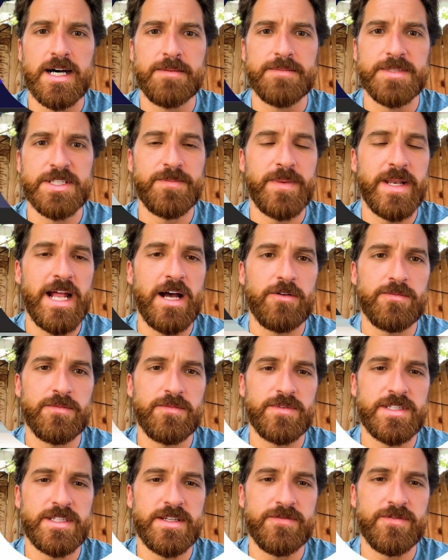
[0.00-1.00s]
spit
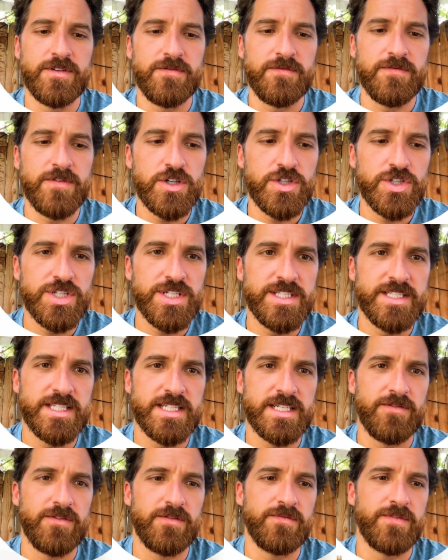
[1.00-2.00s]
out different versions and
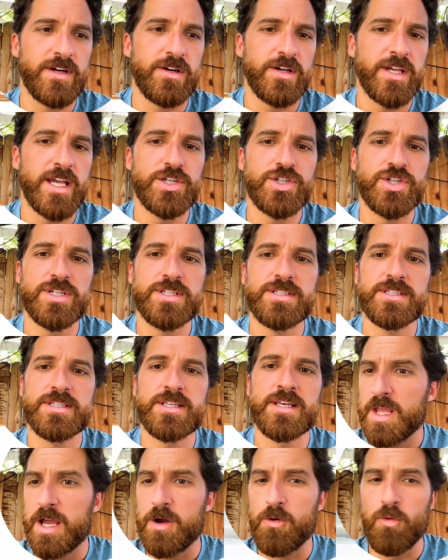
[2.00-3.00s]
different variations.
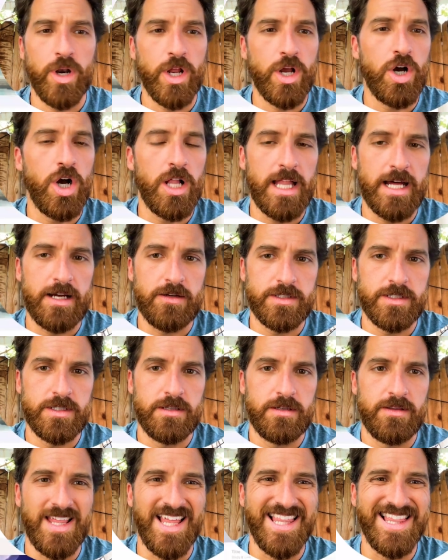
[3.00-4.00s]
I want to call out
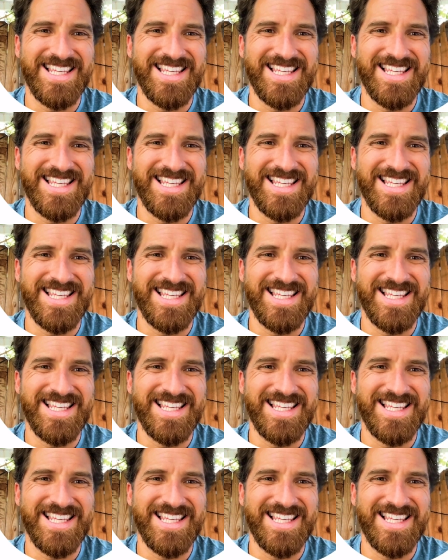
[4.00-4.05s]
that